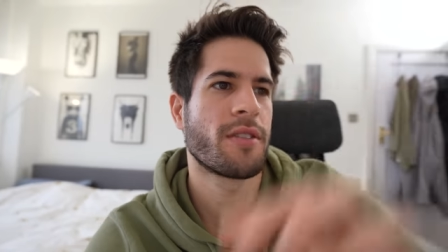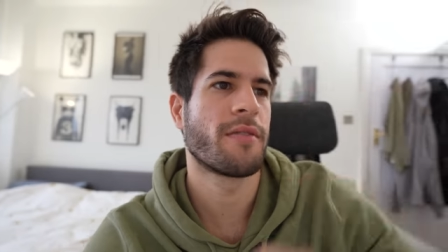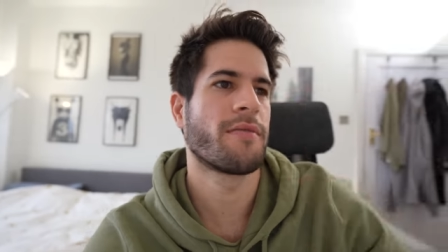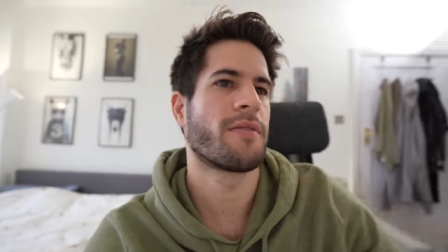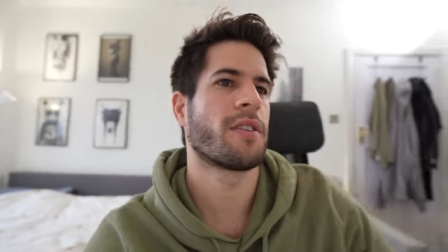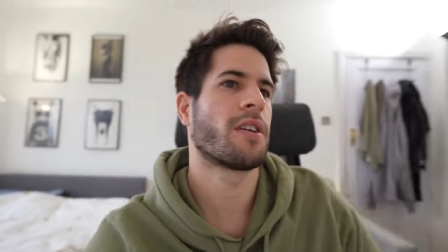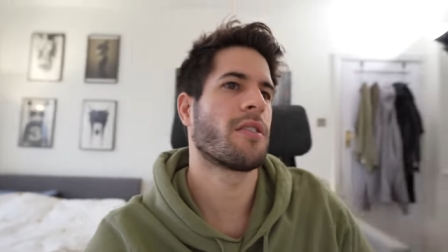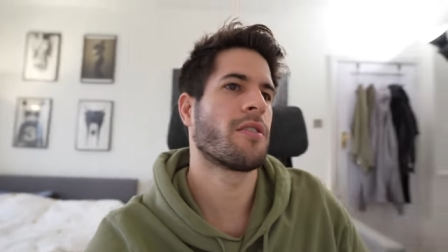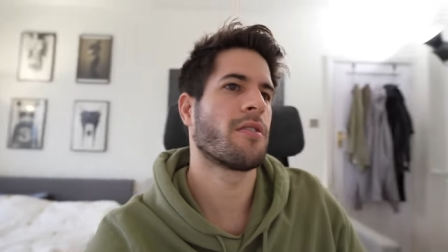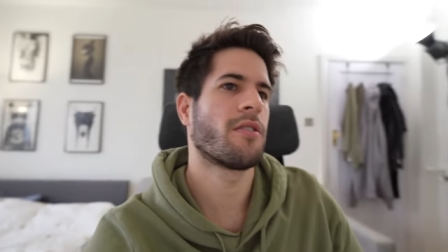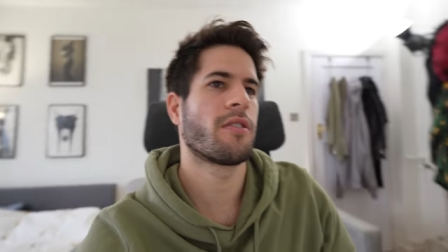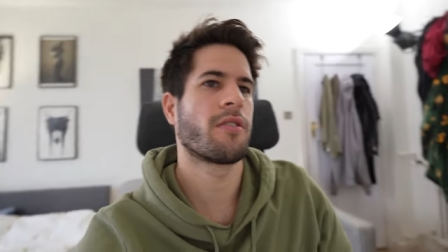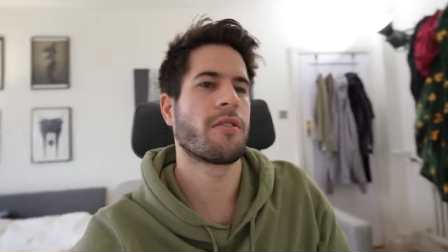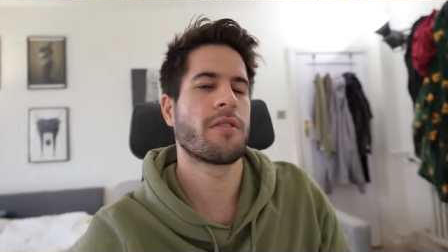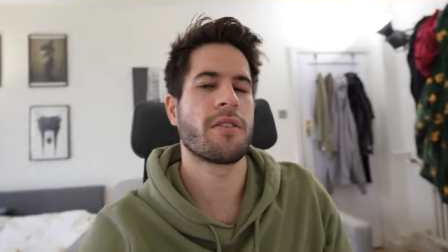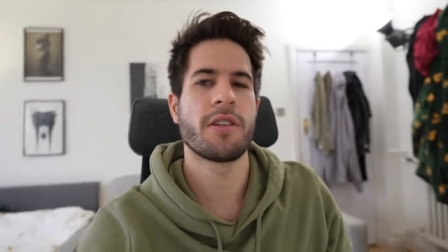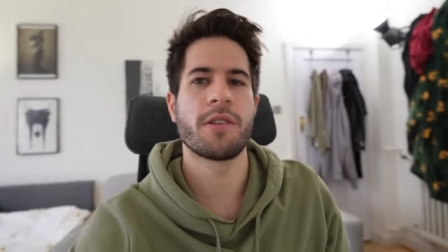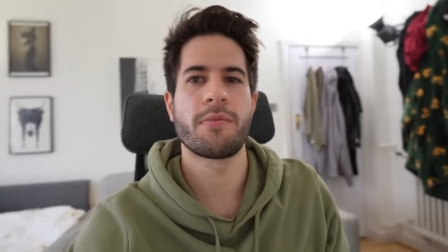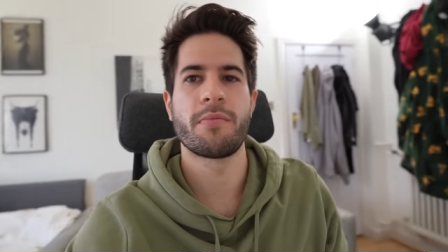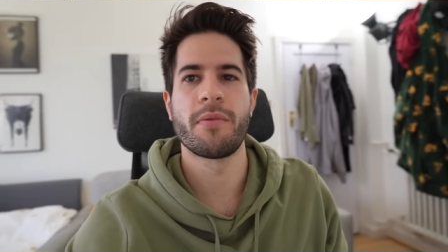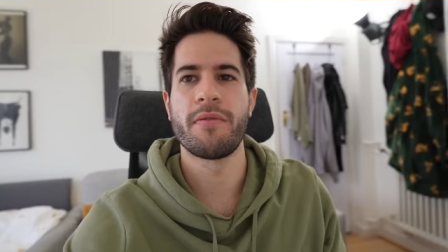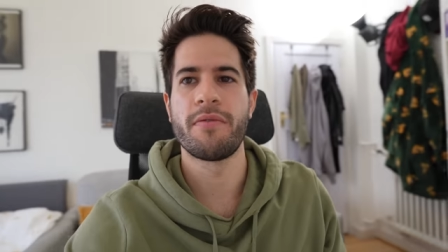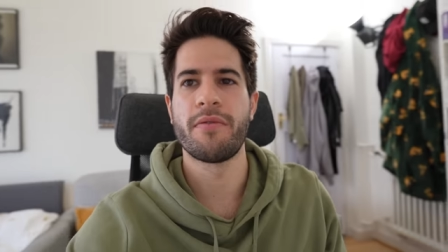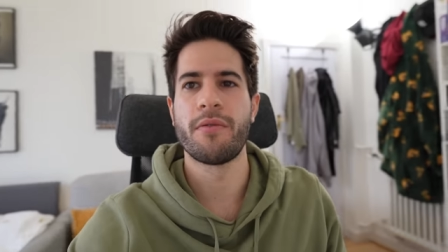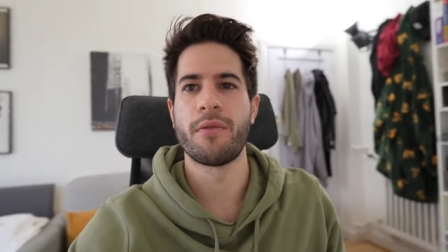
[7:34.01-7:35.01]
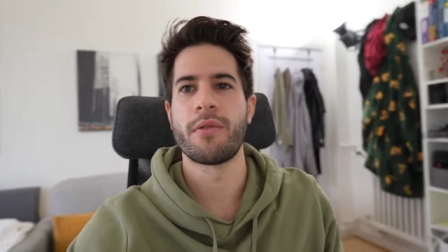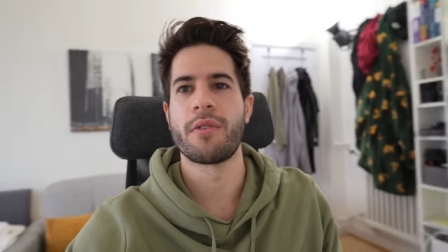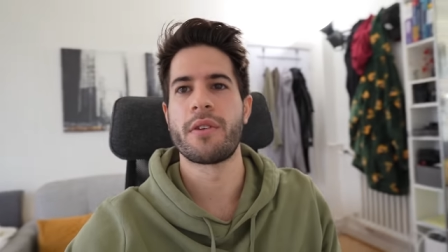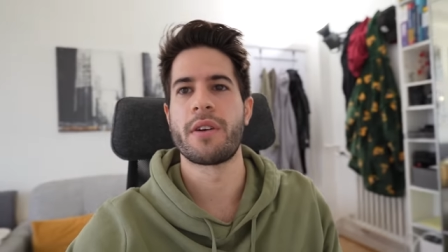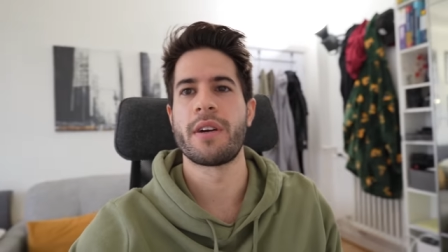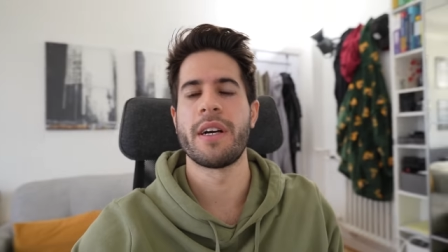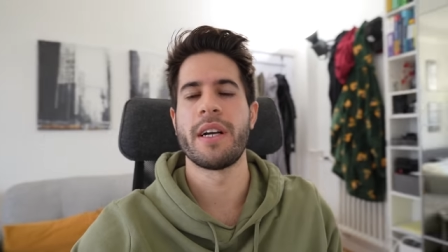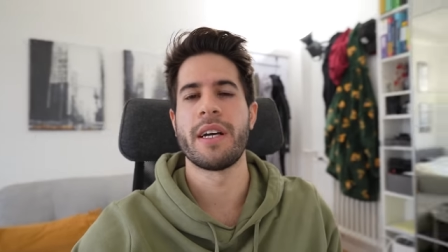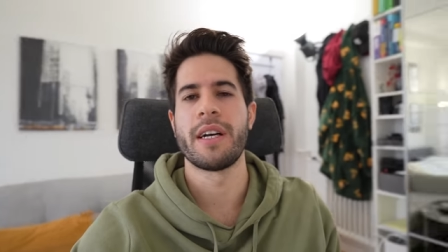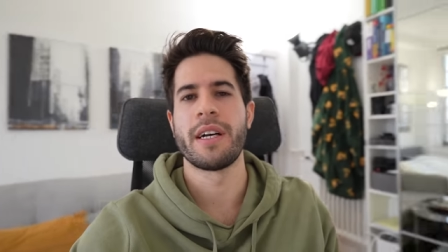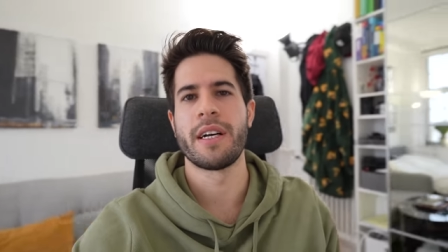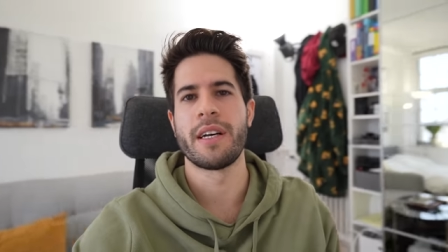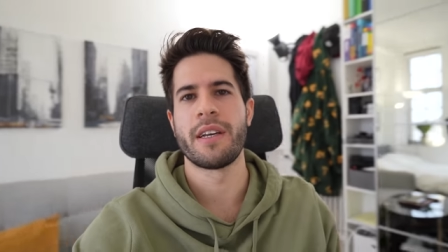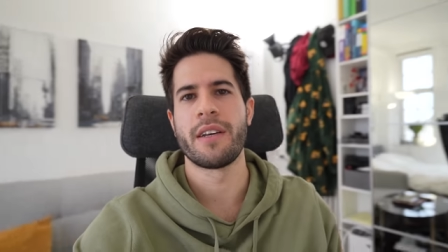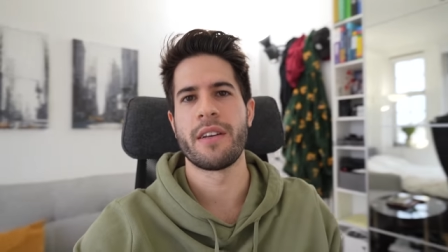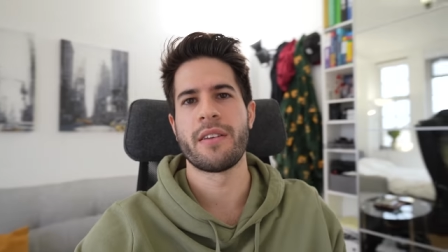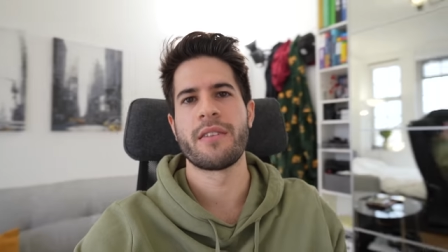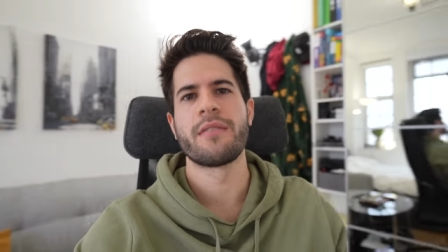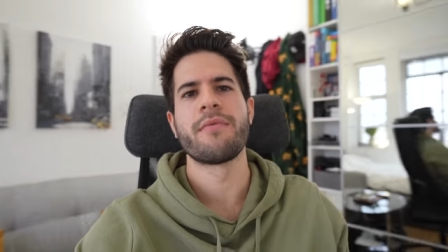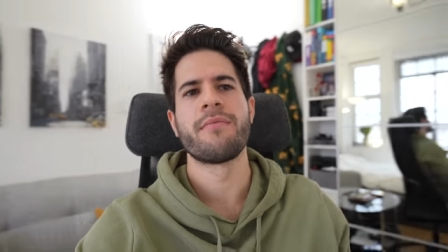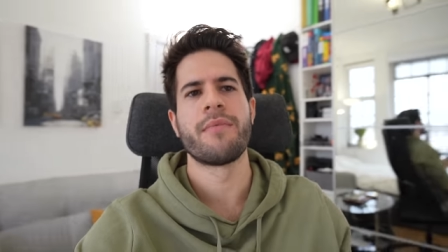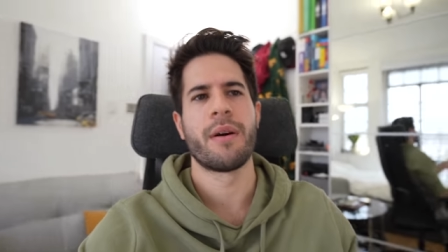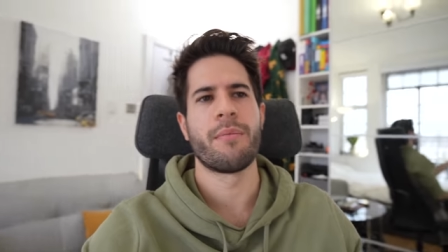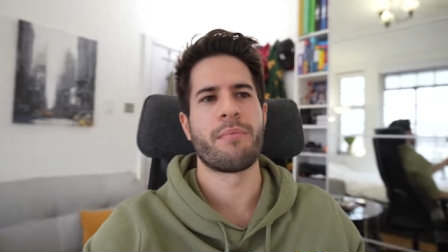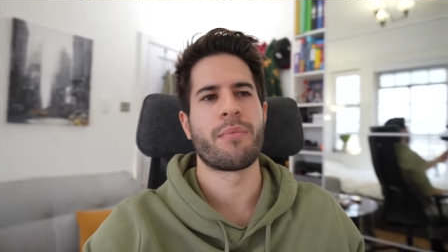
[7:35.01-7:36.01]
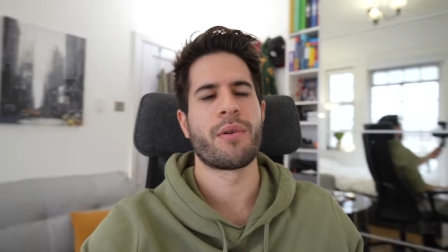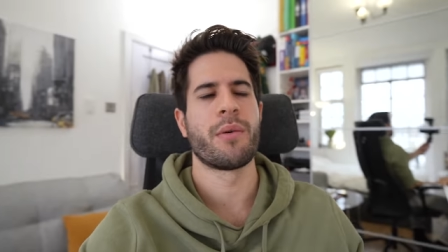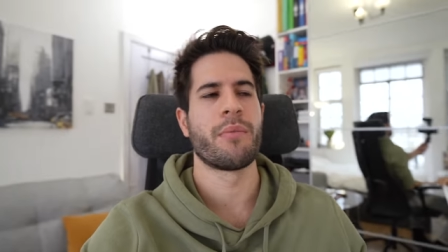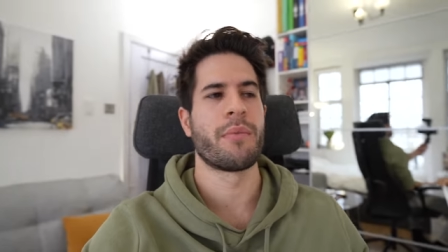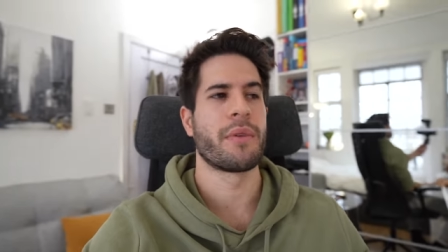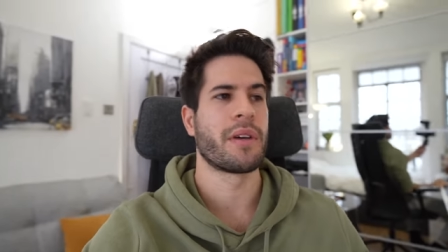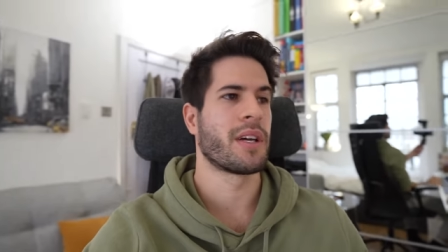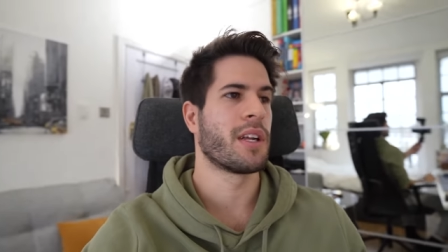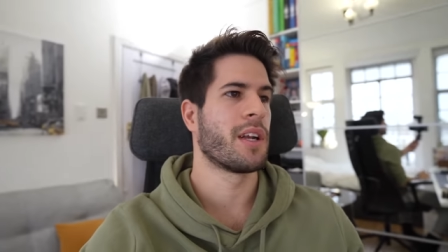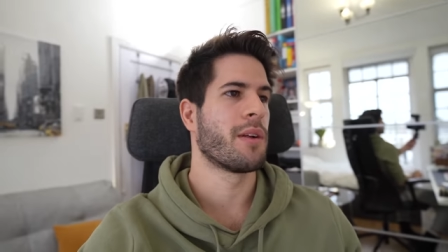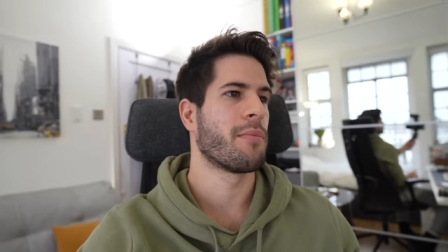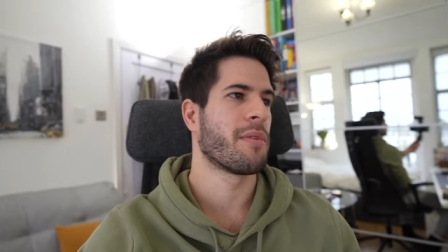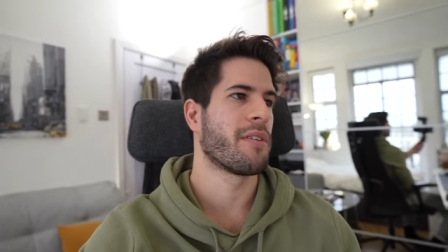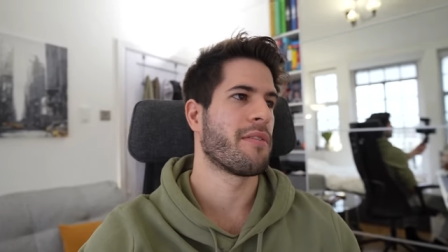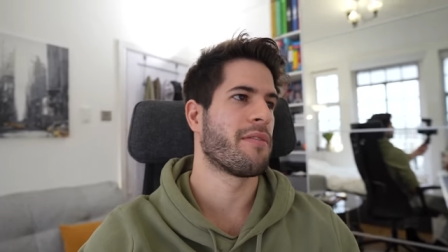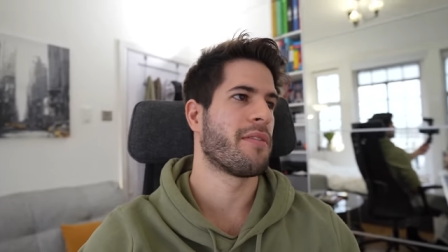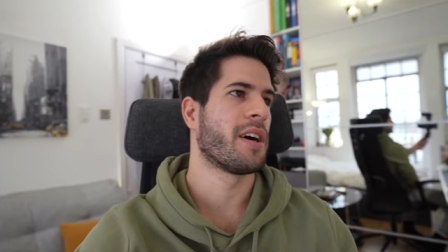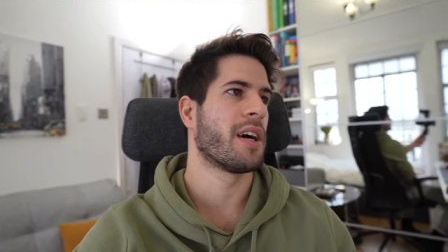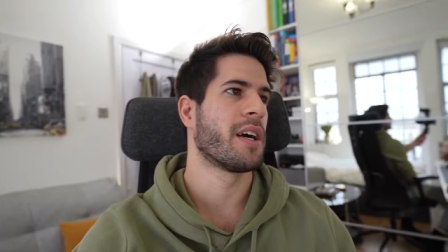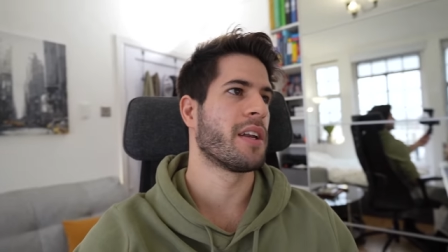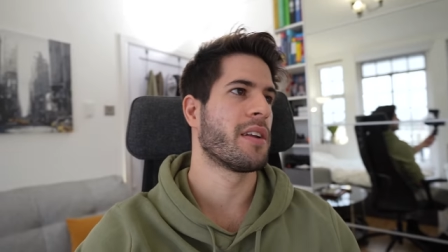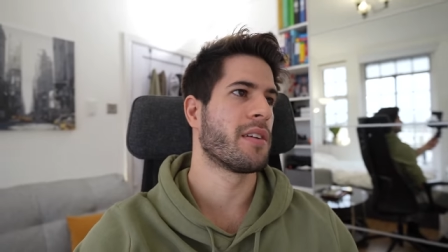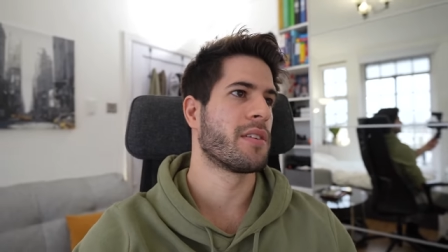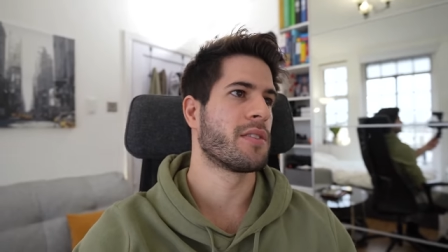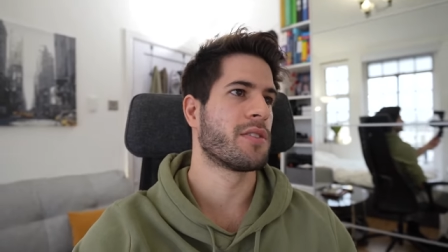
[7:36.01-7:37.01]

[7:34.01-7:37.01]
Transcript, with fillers: I've done a lot of these before and I'm probably gonna be fine.